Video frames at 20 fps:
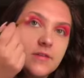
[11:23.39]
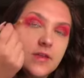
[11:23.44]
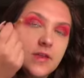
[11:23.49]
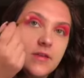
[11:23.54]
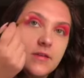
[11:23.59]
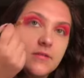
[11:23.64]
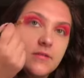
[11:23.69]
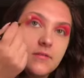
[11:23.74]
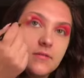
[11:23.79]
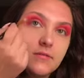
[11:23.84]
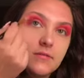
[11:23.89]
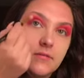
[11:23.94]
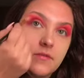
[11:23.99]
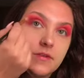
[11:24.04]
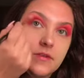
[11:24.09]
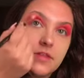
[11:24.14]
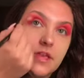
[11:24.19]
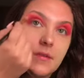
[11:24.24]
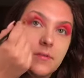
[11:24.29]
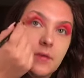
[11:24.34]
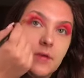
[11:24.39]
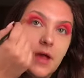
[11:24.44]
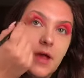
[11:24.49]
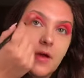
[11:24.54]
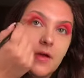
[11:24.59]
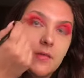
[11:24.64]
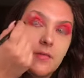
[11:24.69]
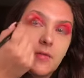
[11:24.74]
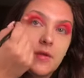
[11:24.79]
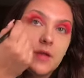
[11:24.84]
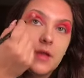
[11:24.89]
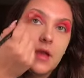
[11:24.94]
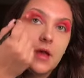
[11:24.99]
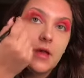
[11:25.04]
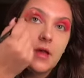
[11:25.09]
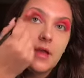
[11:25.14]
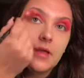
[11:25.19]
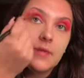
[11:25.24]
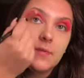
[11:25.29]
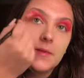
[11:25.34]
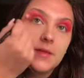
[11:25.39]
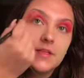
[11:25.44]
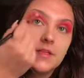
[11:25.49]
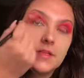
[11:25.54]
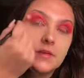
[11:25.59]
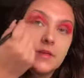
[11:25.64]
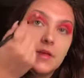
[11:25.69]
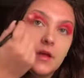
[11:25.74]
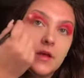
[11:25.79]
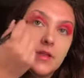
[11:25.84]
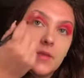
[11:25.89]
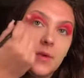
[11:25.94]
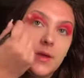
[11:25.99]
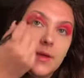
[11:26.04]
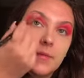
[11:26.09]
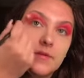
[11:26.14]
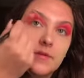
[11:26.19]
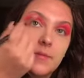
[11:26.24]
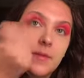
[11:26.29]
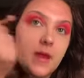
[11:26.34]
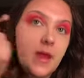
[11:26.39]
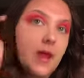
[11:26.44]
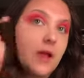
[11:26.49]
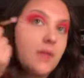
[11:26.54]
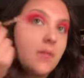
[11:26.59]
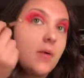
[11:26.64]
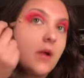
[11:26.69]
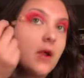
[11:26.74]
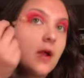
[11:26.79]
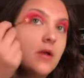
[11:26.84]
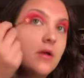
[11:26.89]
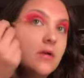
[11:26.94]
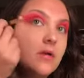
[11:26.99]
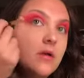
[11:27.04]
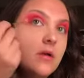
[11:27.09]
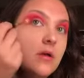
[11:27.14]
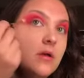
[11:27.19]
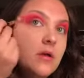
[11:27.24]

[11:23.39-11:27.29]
like for example how I bring it like basically all the way up to my eyebrow.